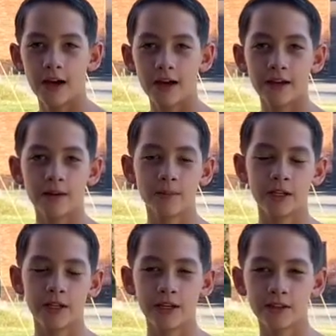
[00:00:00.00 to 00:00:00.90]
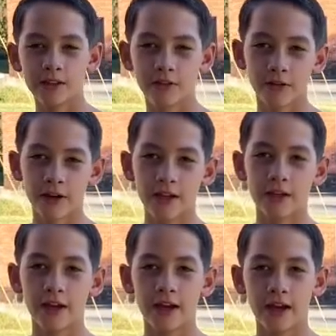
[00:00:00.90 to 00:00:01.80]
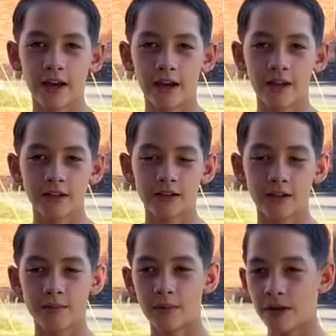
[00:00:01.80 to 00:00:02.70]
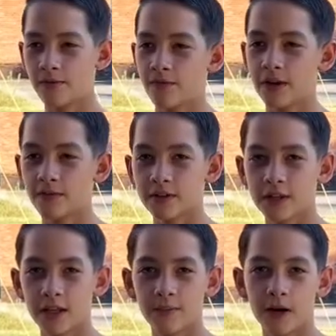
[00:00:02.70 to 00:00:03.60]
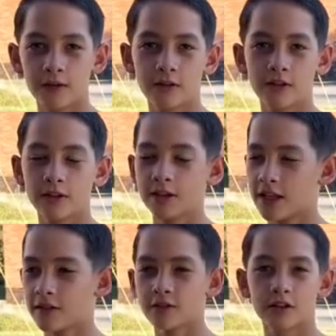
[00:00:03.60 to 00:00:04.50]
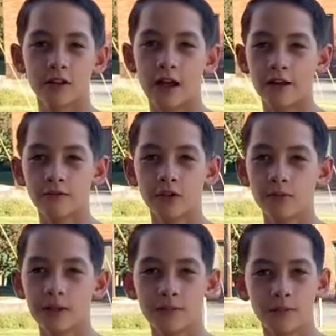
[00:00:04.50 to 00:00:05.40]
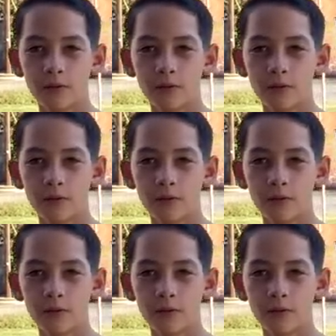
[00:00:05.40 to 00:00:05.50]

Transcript: I am in 8th grade, and my favorite thing about youth is that there's a lot of new people.